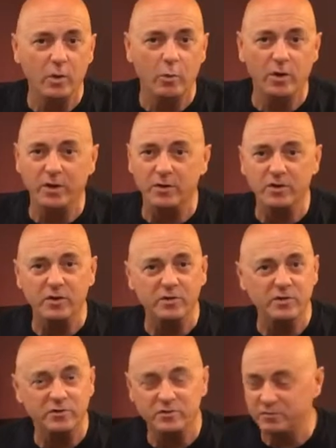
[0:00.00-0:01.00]
We're going to
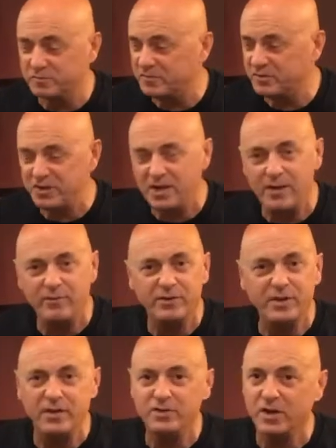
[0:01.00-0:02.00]
see
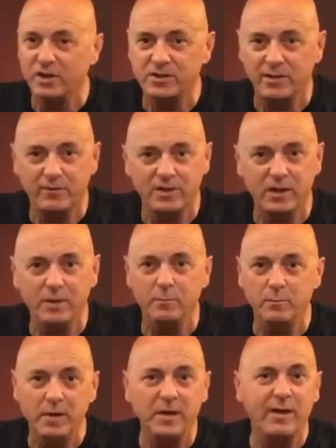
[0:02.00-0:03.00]
everything, touch
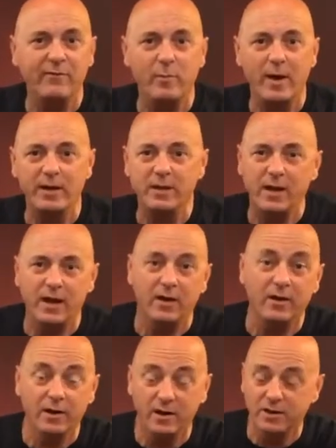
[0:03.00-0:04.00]
everything, meet everybody
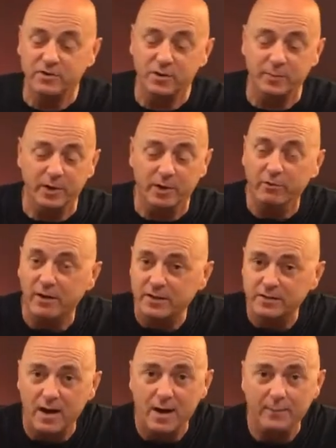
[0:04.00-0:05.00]
there. It's going to be a
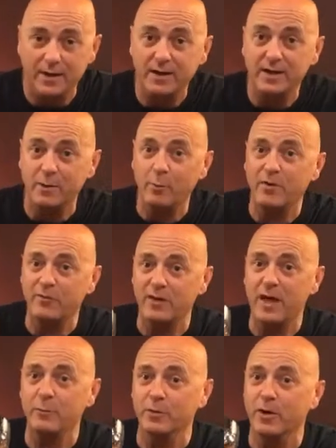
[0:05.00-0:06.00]
great time, and I can't wait for
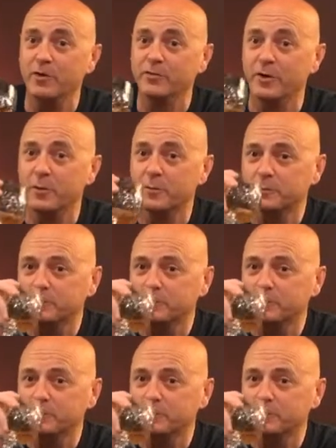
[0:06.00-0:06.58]
that one also.